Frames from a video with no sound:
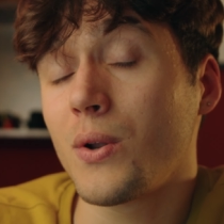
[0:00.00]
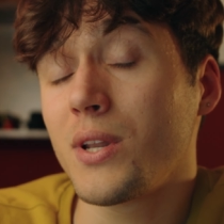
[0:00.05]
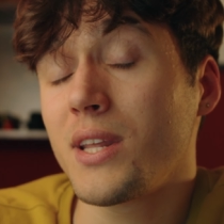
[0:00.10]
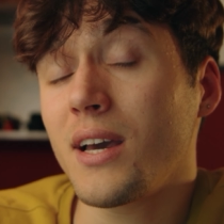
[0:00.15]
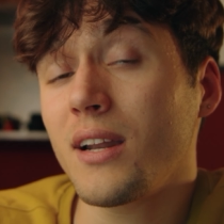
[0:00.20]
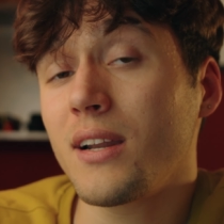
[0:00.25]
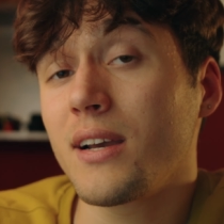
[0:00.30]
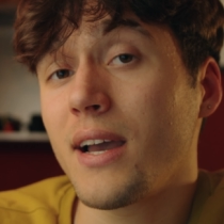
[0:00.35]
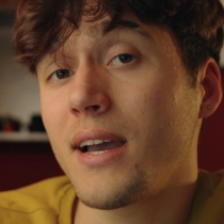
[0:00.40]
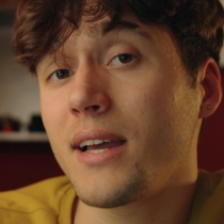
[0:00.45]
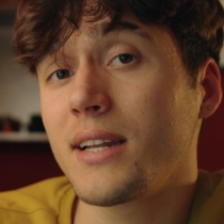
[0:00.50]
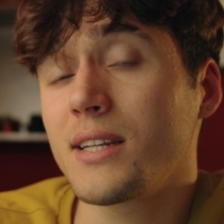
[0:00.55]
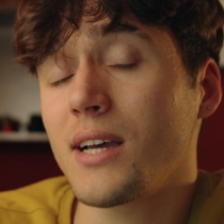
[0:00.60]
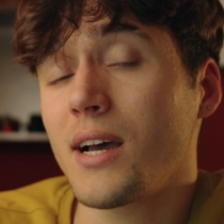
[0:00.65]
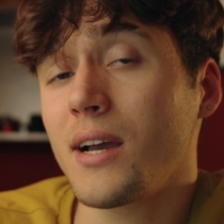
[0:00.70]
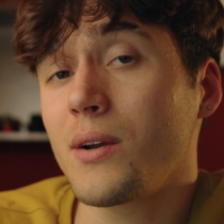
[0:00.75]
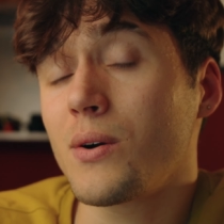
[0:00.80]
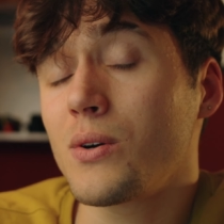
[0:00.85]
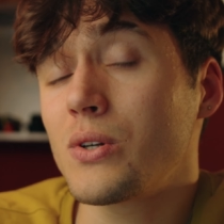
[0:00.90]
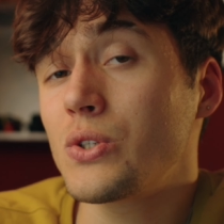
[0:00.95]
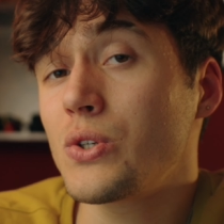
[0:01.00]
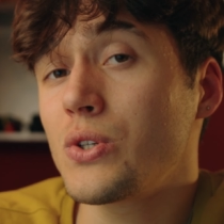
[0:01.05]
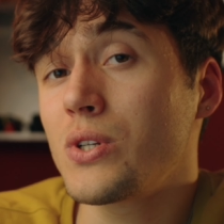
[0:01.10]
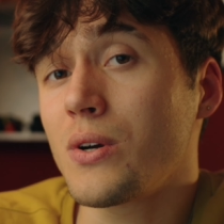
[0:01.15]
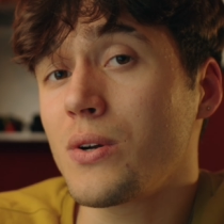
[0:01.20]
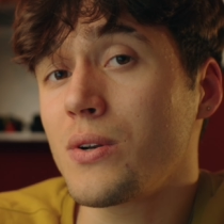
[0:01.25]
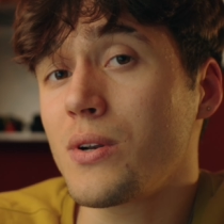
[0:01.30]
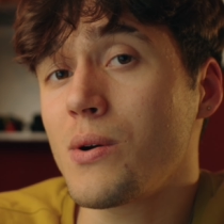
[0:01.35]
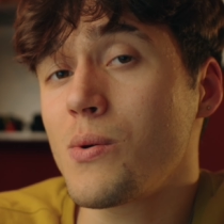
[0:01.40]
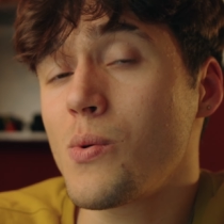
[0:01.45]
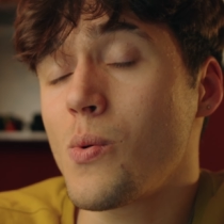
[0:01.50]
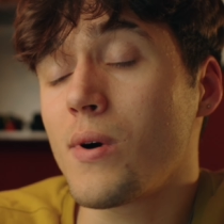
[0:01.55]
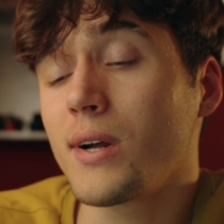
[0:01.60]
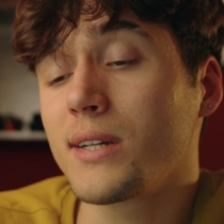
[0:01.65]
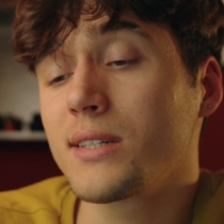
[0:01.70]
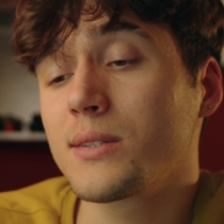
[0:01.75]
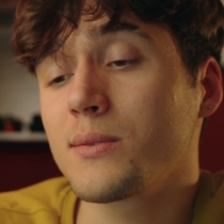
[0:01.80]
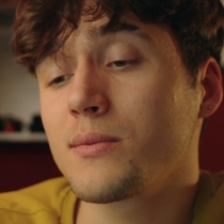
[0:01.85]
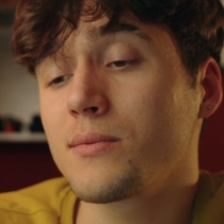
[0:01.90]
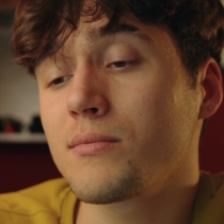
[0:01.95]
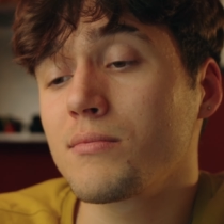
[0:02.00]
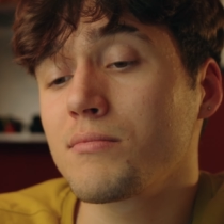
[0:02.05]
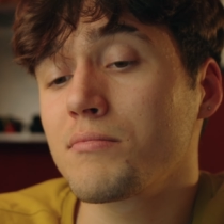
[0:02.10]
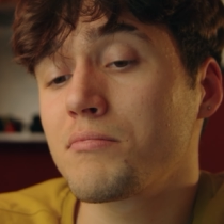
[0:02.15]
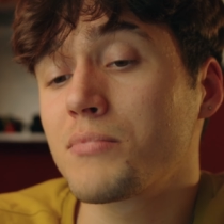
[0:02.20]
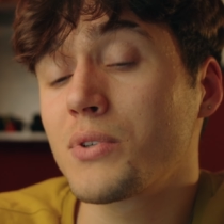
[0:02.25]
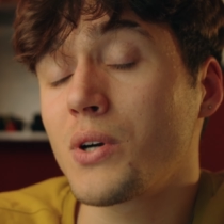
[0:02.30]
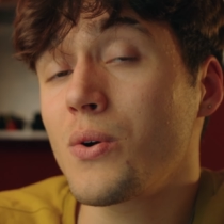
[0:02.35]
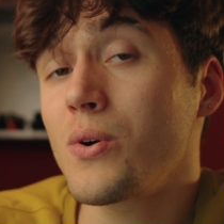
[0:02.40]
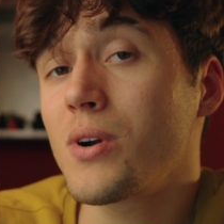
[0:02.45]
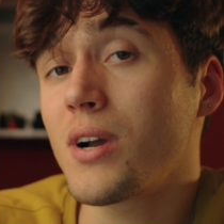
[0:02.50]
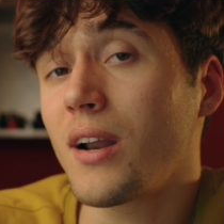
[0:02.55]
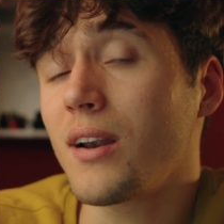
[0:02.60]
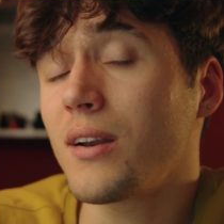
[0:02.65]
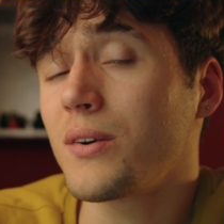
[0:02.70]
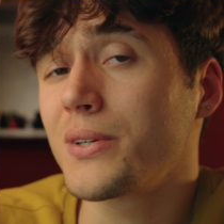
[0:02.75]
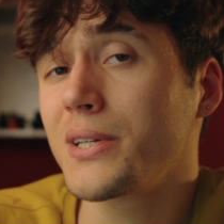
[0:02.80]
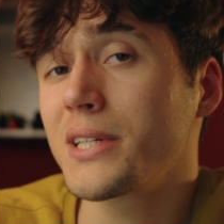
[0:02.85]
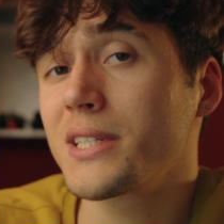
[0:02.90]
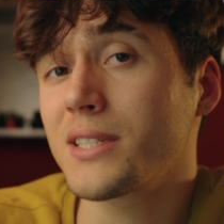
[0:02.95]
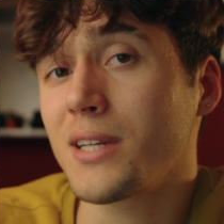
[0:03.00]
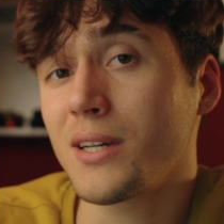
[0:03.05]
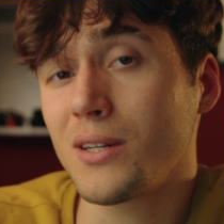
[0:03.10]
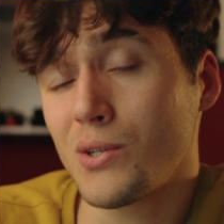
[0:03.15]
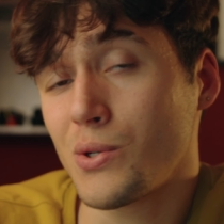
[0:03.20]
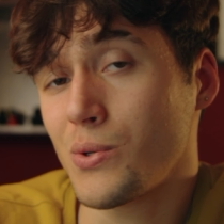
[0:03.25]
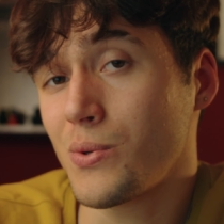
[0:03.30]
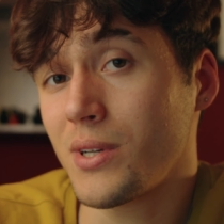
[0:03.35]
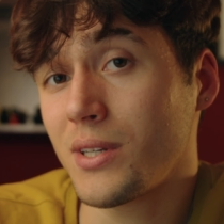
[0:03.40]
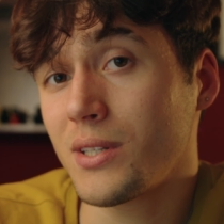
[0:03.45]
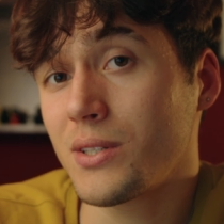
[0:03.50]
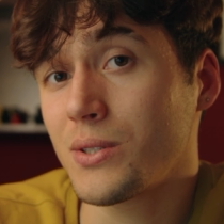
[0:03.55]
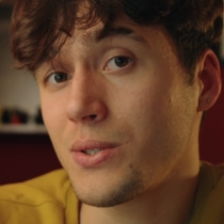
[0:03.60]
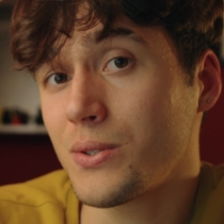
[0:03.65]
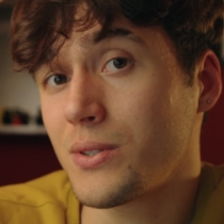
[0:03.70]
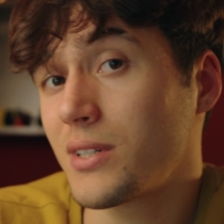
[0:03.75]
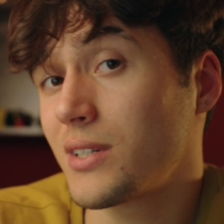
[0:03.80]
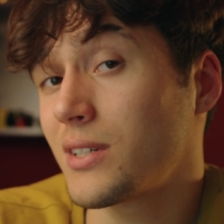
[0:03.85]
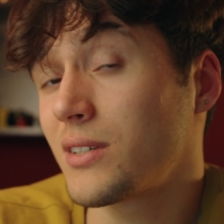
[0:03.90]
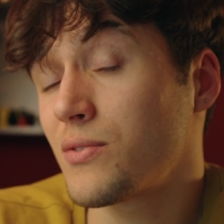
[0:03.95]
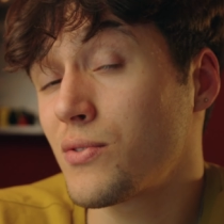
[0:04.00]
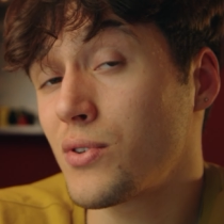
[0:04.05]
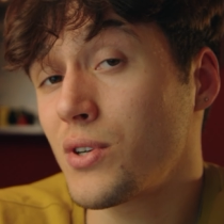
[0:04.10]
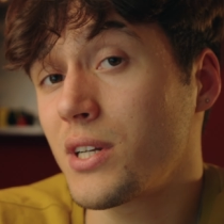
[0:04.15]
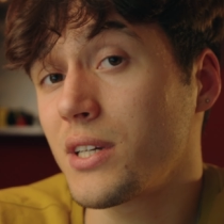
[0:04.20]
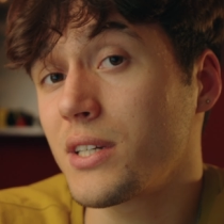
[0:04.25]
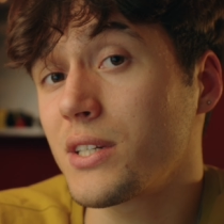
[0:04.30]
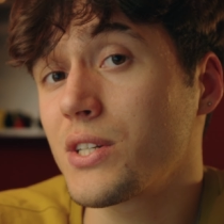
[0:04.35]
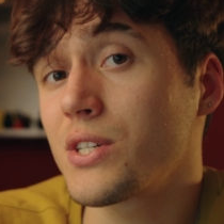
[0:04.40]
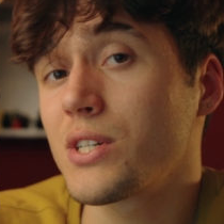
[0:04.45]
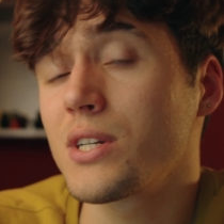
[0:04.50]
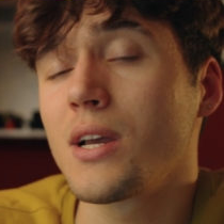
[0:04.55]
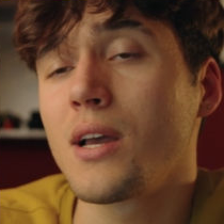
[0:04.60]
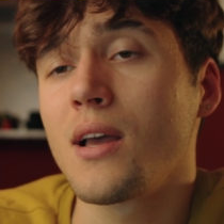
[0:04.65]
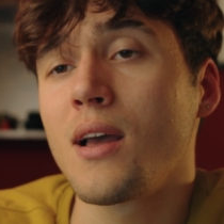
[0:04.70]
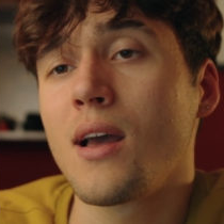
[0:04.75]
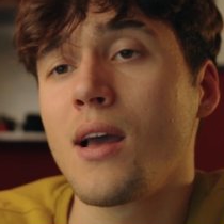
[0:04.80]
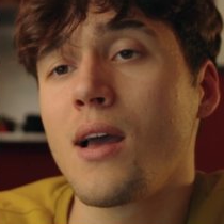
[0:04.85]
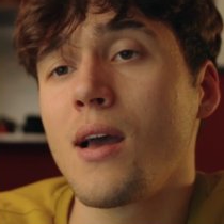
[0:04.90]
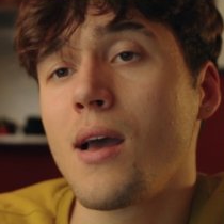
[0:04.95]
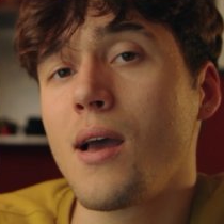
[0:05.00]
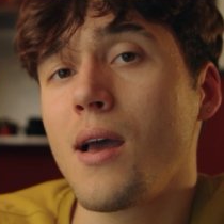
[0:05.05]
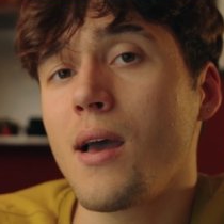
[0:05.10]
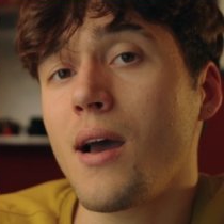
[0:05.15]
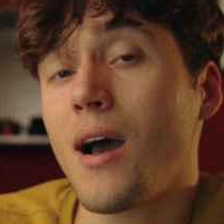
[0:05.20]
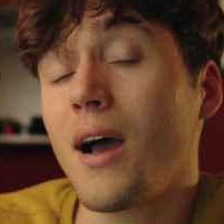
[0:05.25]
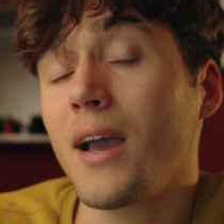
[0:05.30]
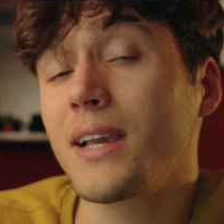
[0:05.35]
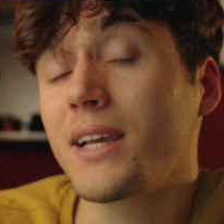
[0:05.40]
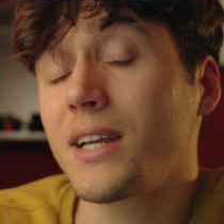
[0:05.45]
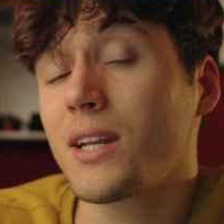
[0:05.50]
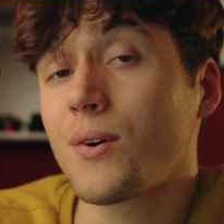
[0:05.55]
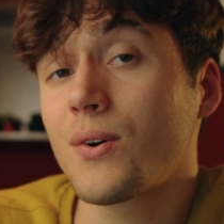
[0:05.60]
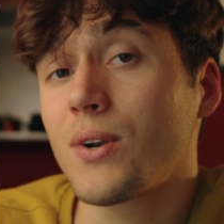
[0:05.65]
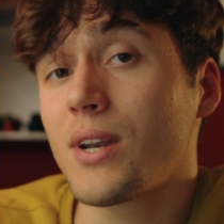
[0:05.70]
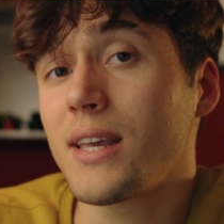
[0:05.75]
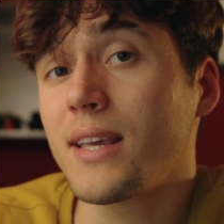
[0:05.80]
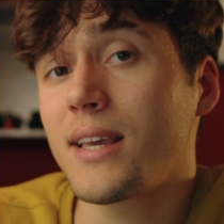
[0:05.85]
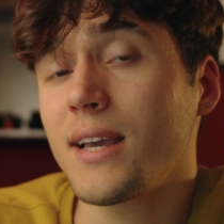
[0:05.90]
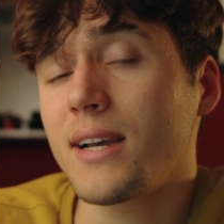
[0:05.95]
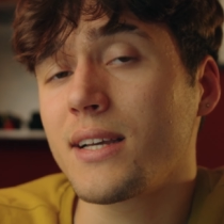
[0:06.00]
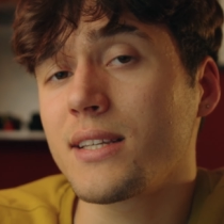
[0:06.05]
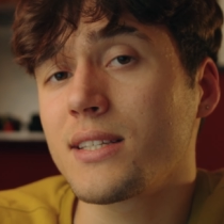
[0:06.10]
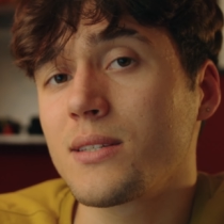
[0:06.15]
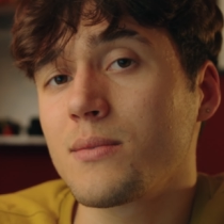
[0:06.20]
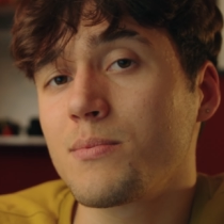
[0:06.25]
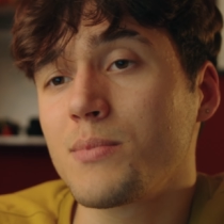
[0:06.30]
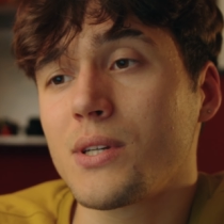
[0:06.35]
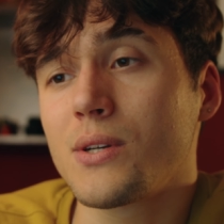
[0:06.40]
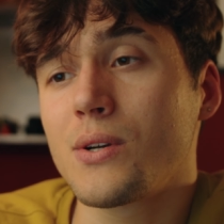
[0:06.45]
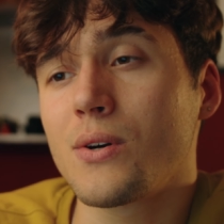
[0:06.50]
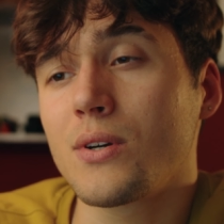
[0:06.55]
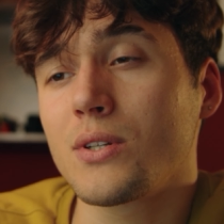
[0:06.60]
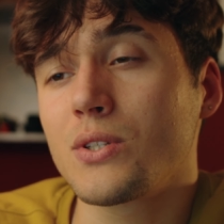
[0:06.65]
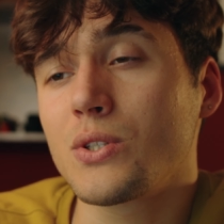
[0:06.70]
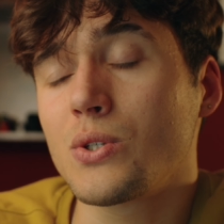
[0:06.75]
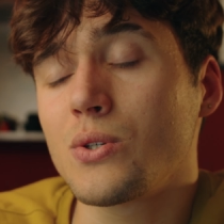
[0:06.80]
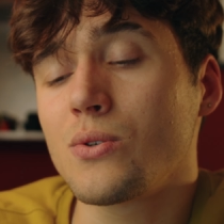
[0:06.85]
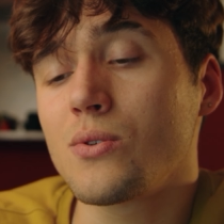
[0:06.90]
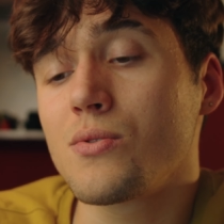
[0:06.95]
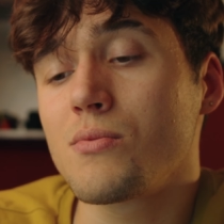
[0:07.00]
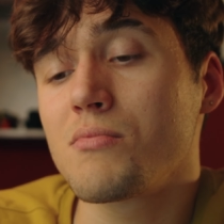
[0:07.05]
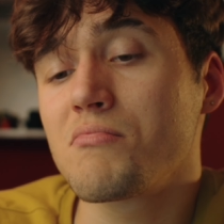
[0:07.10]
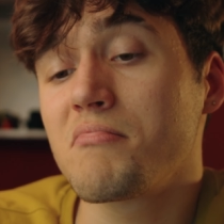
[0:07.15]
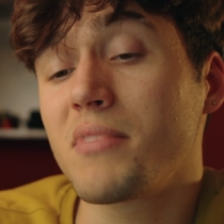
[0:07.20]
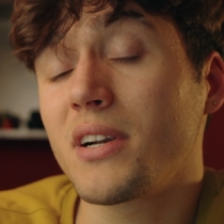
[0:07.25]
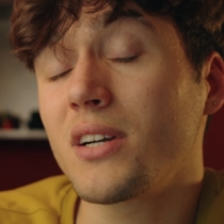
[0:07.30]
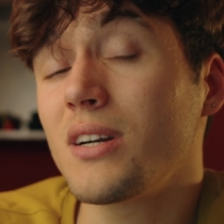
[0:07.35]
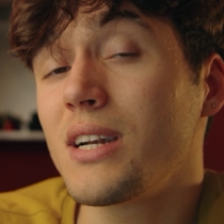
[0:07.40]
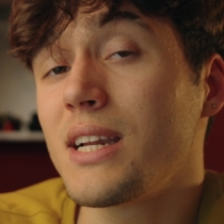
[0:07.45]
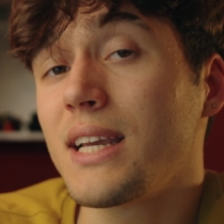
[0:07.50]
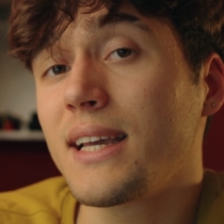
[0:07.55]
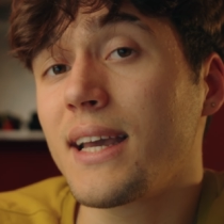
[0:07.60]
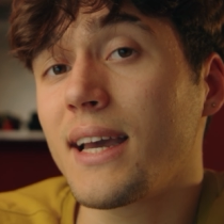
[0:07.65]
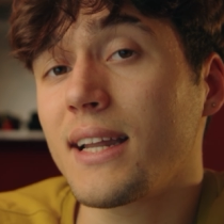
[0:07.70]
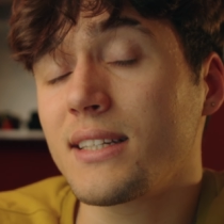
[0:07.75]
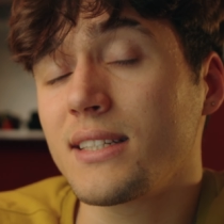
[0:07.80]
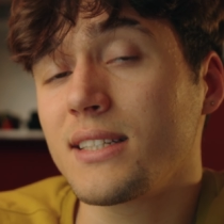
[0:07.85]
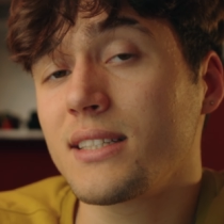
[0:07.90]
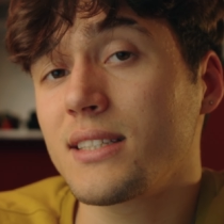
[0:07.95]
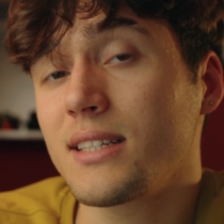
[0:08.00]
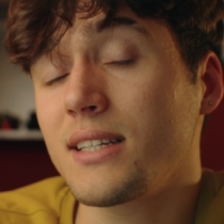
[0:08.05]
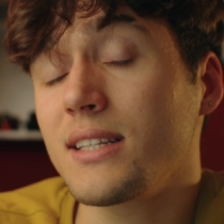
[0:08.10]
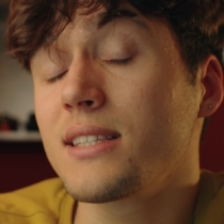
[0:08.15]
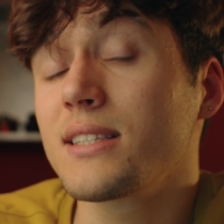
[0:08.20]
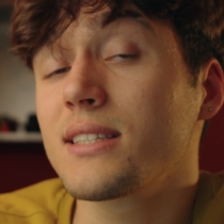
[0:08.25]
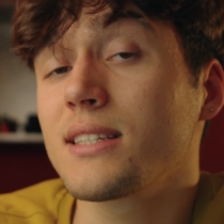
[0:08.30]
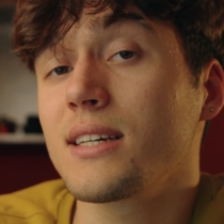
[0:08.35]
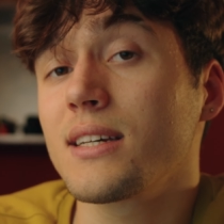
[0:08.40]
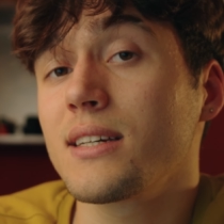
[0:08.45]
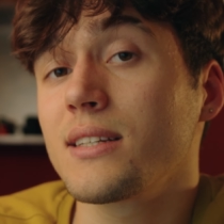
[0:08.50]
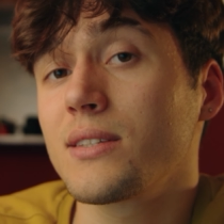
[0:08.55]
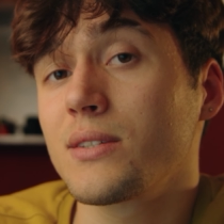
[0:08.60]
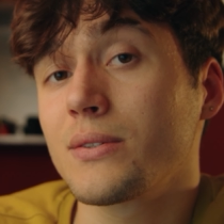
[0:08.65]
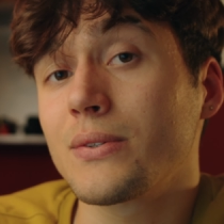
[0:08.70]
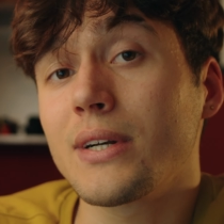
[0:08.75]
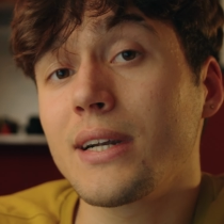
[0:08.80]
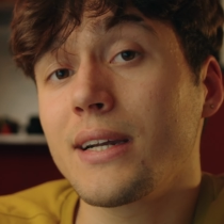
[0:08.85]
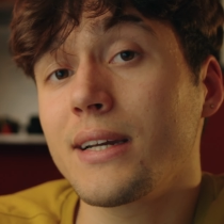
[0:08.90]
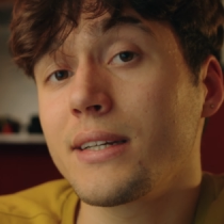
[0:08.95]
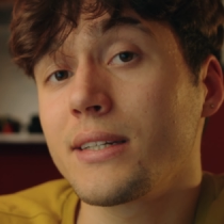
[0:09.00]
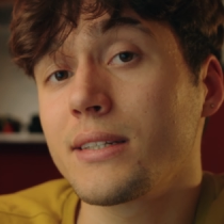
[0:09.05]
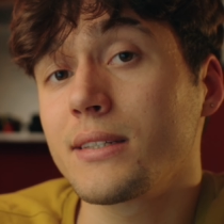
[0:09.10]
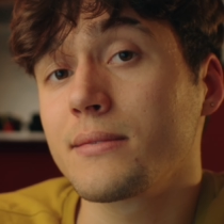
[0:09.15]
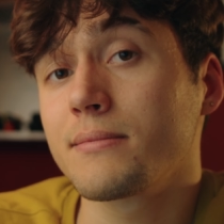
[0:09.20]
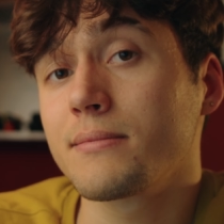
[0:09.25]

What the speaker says: On the other hand, I also don't know what pro colorists are doing to their footage. I can only guess, because you barely get these insights, right?